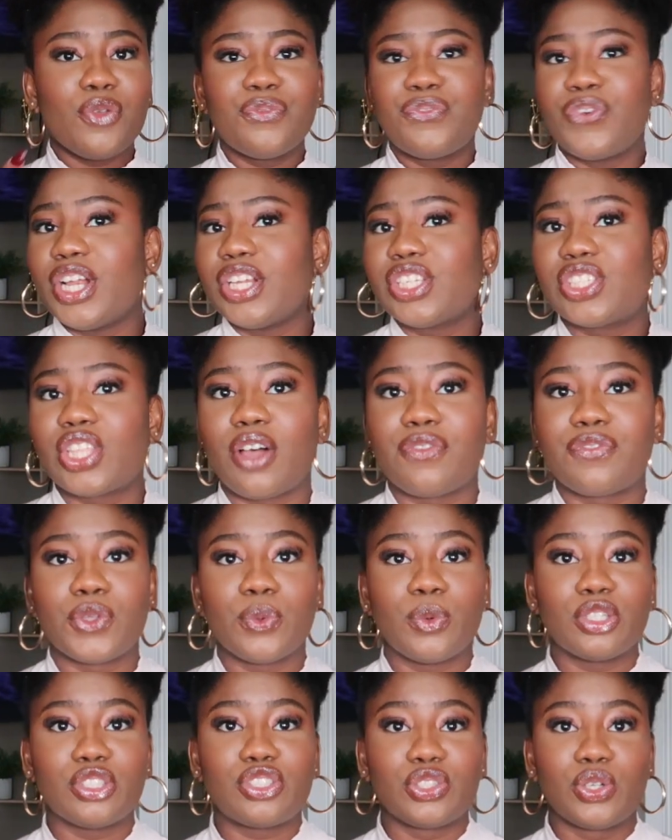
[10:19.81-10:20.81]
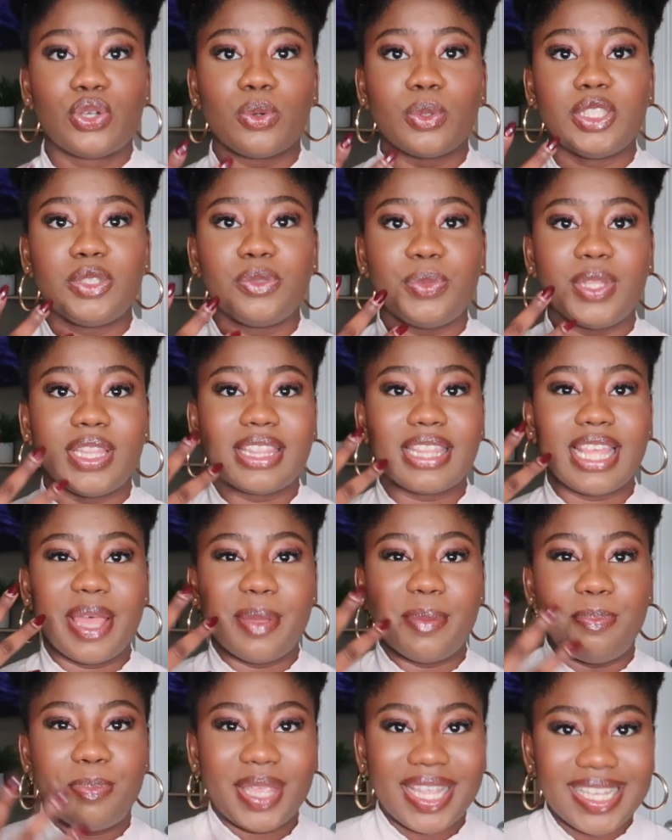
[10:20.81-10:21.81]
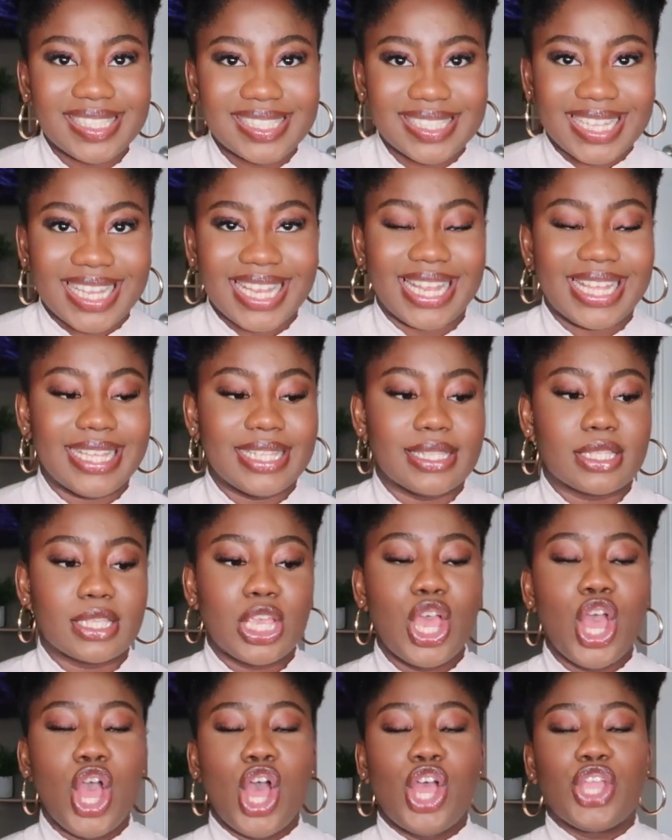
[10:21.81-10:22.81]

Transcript: First off, you want to go in with a base cleanse.